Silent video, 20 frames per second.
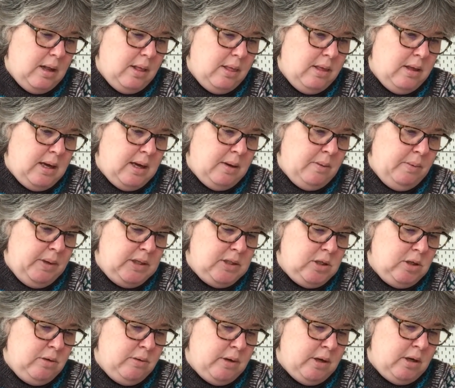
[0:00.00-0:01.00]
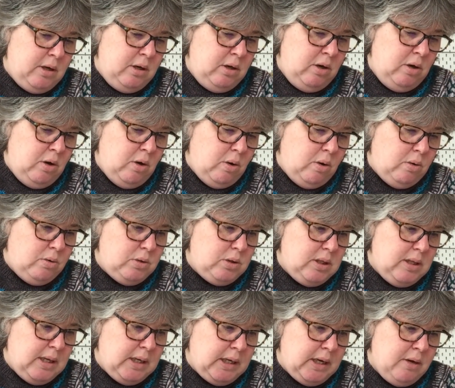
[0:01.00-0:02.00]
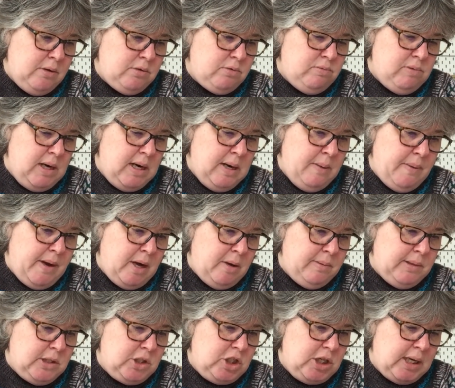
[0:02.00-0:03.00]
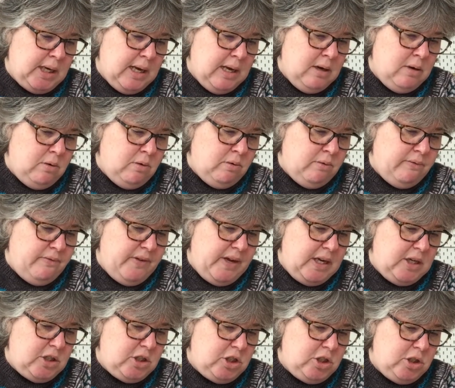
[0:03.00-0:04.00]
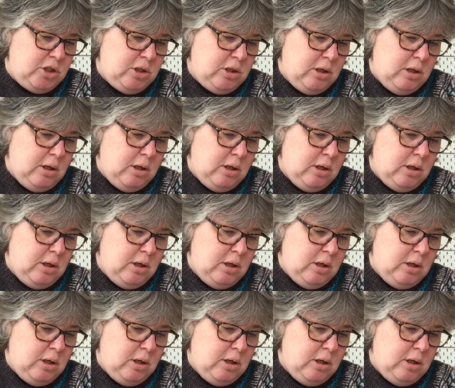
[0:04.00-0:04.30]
that we do a lot. That goes really well with chicken or fish.